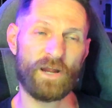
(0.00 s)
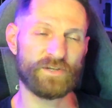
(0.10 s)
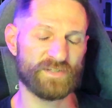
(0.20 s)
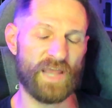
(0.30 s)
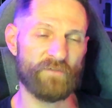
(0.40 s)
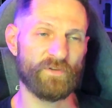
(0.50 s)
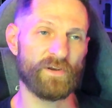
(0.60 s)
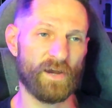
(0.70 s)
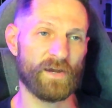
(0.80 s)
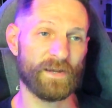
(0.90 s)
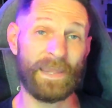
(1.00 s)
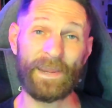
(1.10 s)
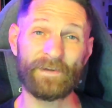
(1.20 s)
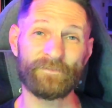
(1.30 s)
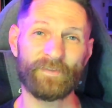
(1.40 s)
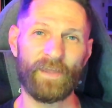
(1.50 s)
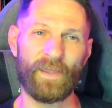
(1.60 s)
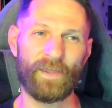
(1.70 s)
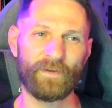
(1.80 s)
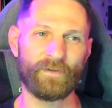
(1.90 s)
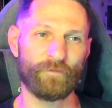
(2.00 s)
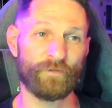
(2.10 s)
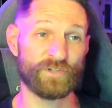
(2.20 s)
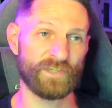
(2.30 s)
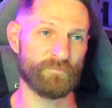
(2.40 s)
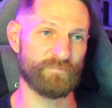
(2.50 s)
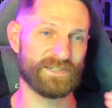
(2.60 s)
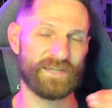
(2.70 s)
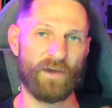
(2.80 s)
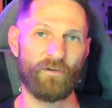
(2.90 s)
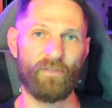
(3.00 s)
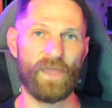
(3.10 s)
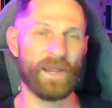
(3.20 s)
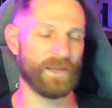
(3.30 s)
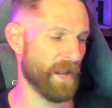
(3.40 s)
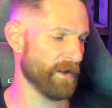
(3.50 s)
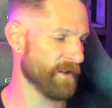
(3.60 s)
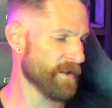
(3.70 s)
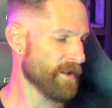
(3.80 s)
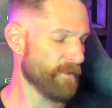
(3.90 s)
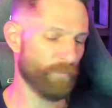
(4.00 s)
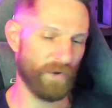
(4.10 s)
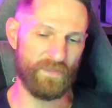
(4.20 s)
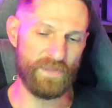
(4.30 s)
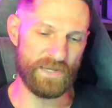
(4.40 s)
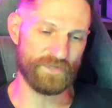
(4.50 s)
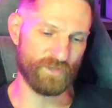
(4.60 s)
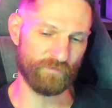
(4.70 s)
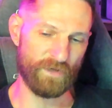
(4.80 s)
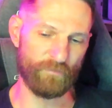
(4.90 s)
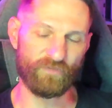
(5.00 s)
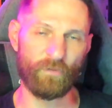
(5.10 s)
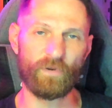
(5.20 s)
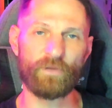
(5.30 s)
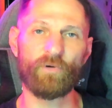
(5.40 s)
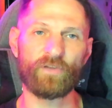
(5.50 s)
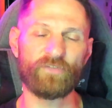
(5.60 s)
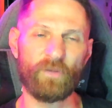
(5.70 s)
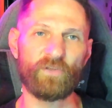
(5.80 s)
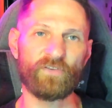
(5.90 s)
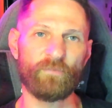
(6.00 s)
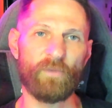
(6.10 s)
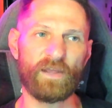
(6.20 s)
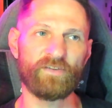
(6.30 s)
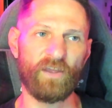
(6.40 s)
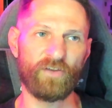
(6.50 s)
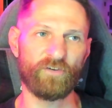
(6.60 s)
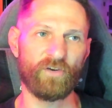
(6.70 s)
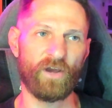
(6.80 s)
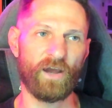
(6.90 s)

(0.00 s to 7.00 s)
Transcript: I just haven't uh, caved and officially bit down on that yet. But in the interim, somebody brought something to my attention.